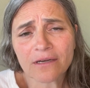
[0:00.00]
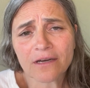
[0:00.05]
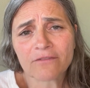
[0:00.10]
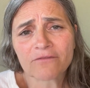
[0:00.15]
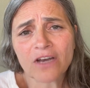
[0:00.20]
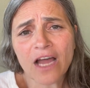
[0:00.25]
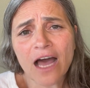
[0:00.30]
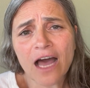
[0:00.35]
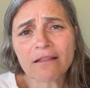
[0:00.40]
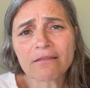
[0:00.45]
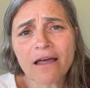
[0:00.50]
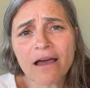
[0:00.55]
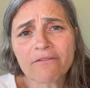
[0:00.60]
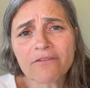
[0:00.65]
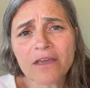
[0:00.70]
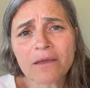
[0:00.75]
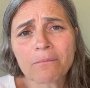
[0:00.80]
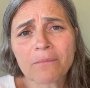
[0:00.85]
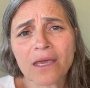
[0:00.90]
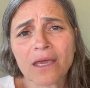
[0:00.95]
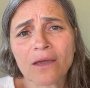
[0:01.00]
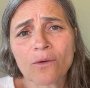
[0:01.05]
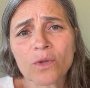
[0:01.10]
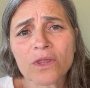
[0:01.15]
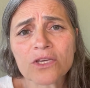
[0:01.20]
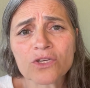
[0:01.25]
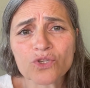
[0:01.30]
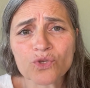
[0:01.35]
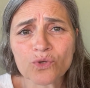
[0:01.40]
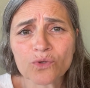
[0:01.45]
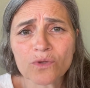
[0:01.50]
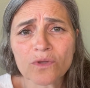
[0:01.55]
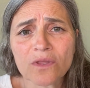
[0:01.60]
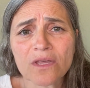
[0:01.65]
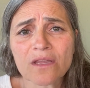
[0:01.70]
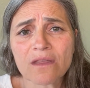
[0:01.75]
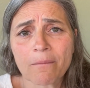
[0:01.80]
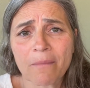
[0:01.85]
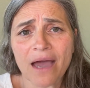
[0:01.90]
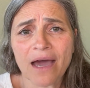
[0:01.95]
of not loving me, when the truth
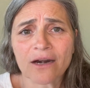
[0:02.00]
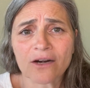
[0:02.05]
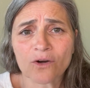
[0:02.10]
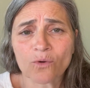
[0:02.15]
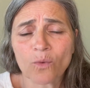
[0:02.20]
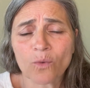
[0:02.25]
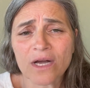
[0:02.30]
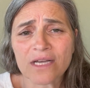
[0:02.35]
of the matter